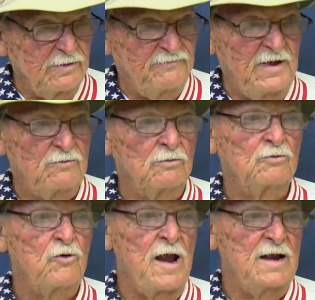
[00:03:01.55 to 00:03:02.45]
with federal
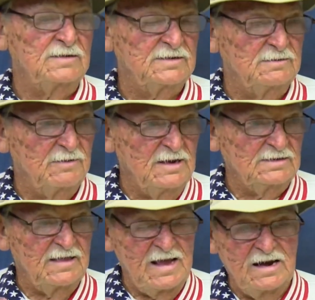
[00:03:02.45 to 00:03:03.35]
grants and
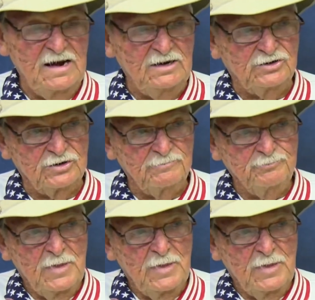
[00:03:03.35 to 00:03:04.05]
things of that nature